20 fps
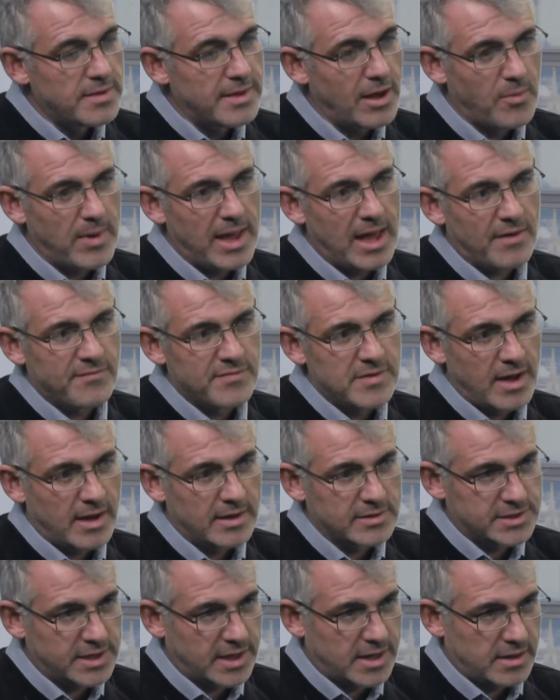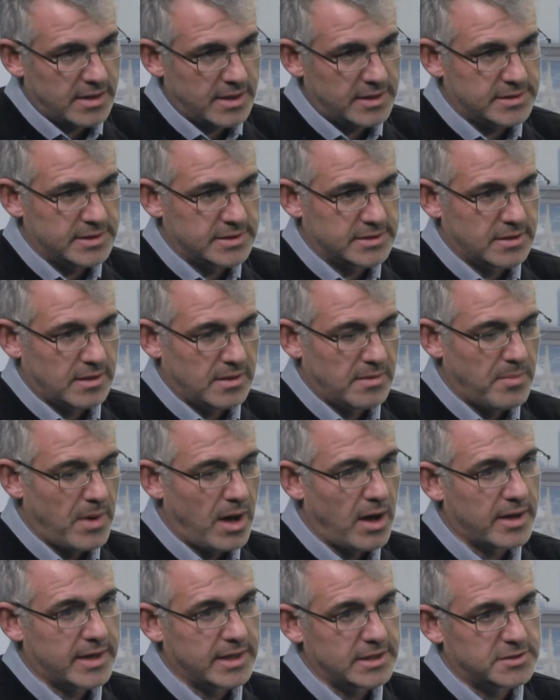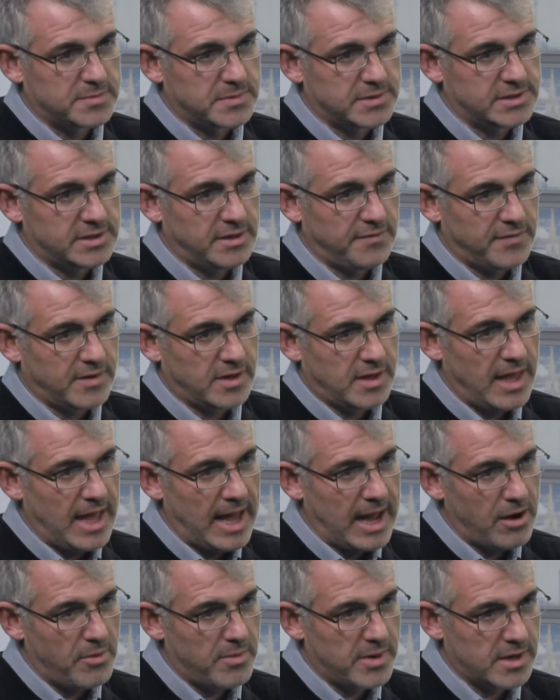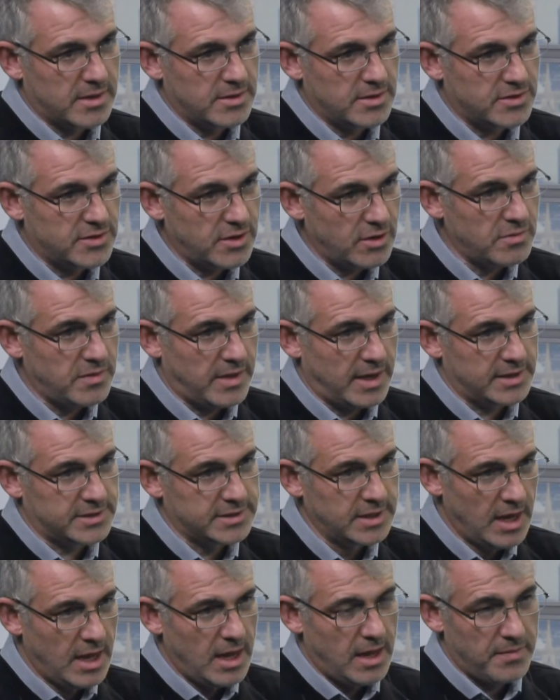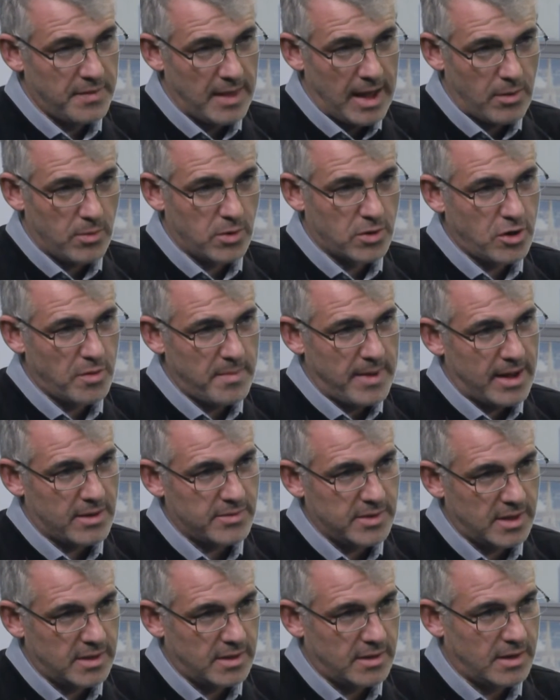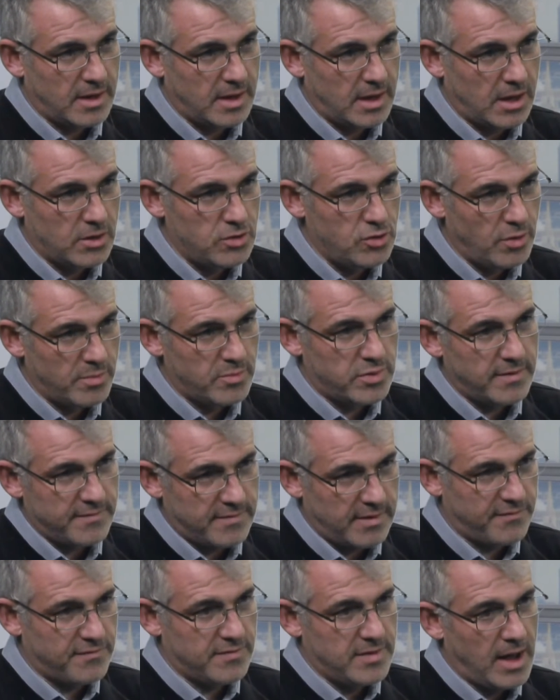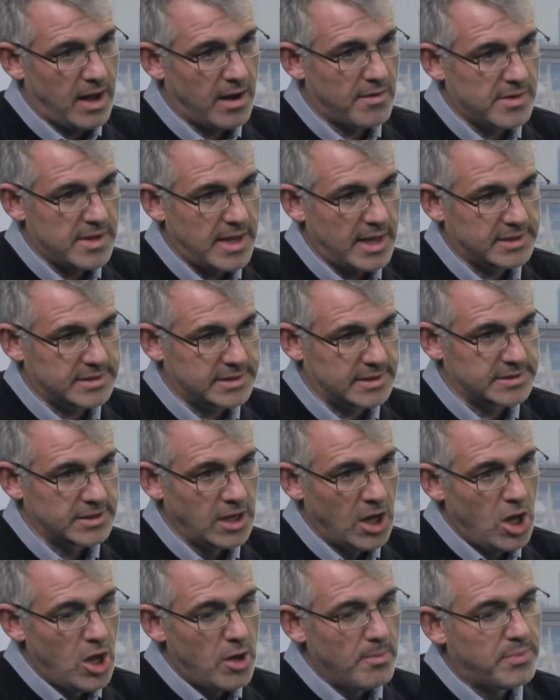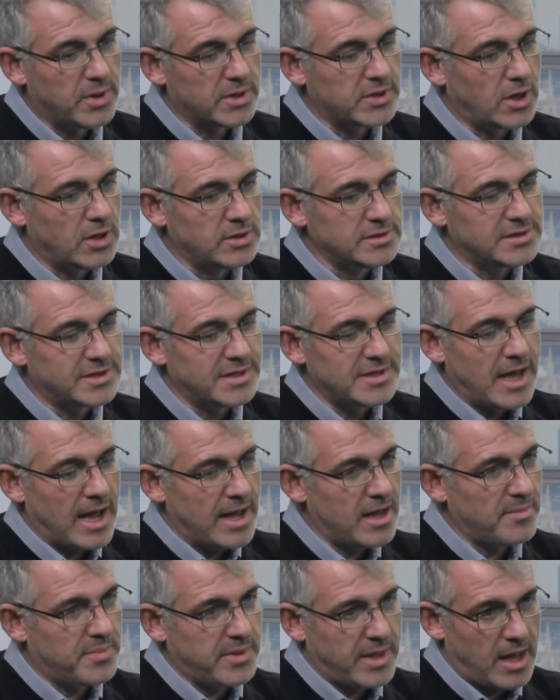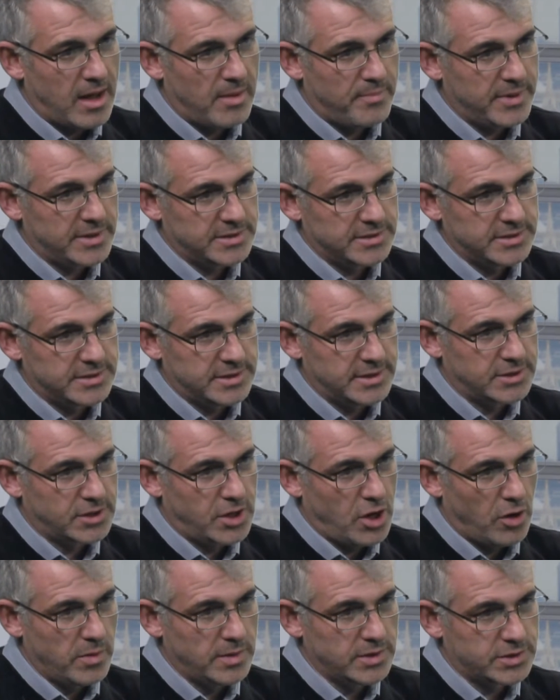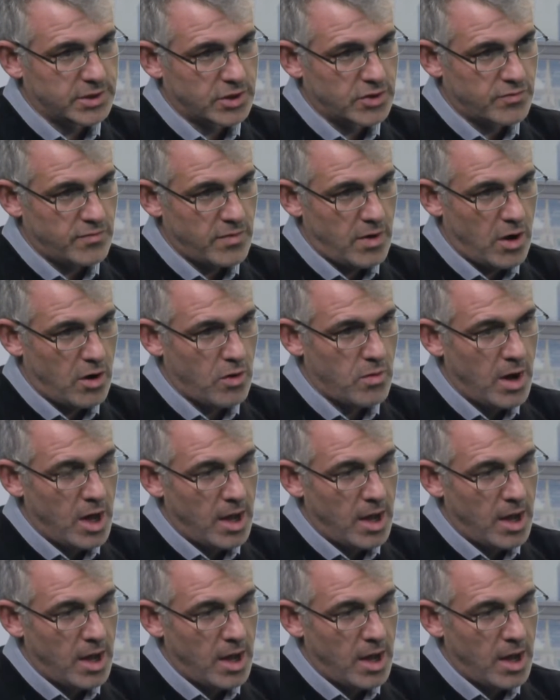Now, we haven't articulated to the market specifically how we're going to do this, and that will come out in a number of different RNSs, but undeniably our business is going to grow